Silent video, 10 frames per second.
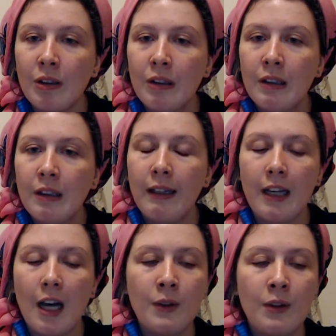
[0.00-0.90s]
Like I
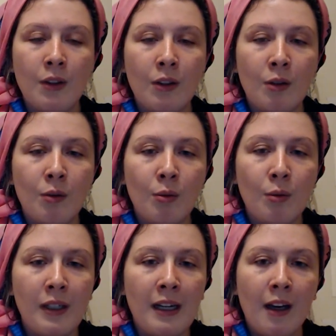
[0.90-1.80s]
was just reading
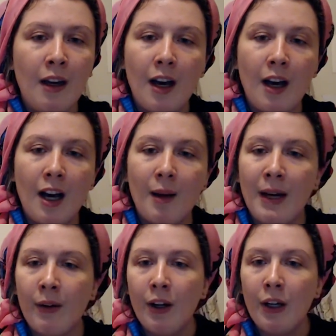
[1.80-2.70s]
about,
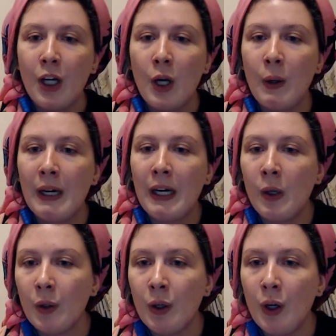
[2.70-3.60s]
in
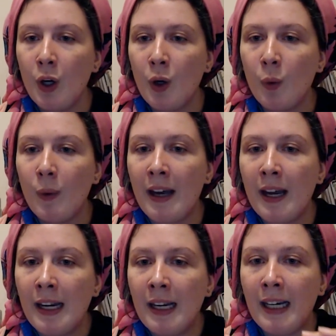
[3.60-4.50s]
Luke, where
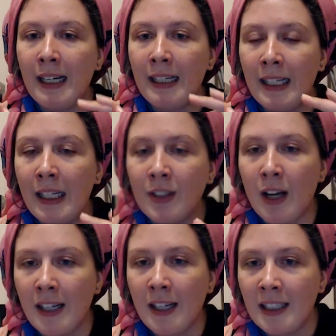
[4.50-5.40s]
he leaves the
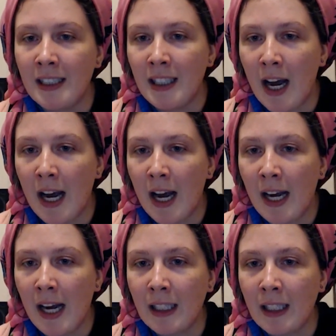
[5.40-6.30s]
99 to
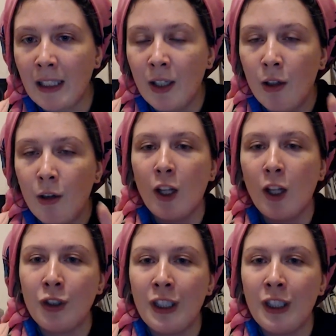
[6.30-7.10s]
find the one sheep.